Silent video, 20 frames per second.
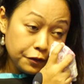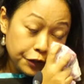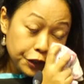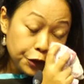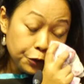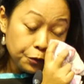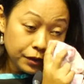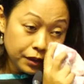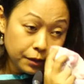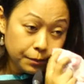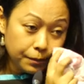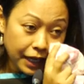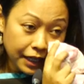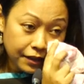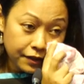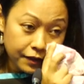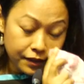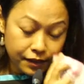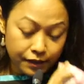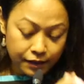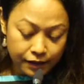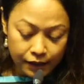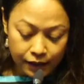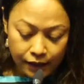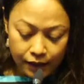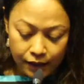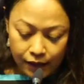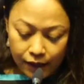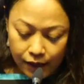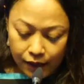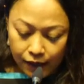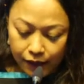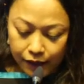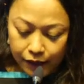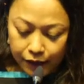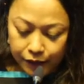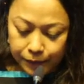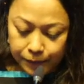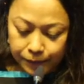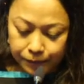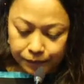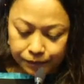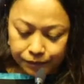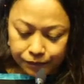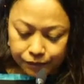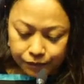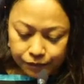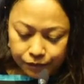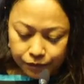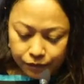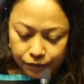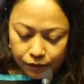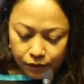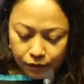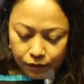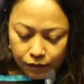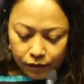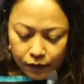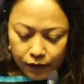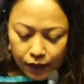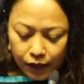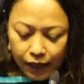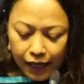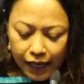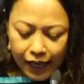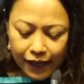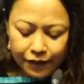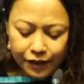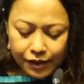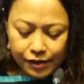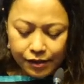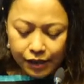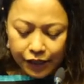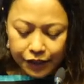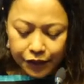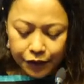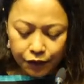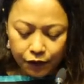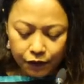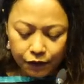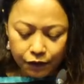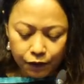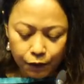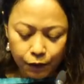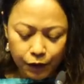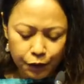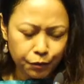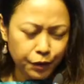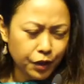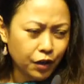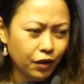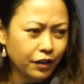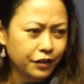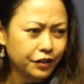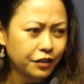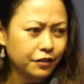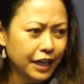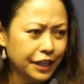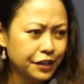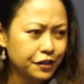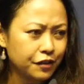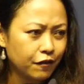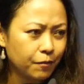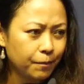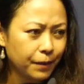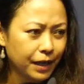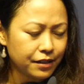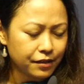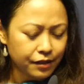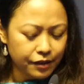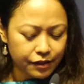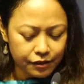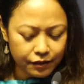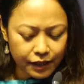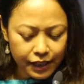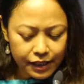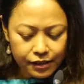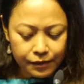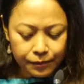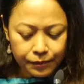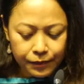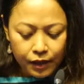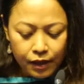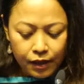ritual practice, and the study of what we call the rites of passage, right?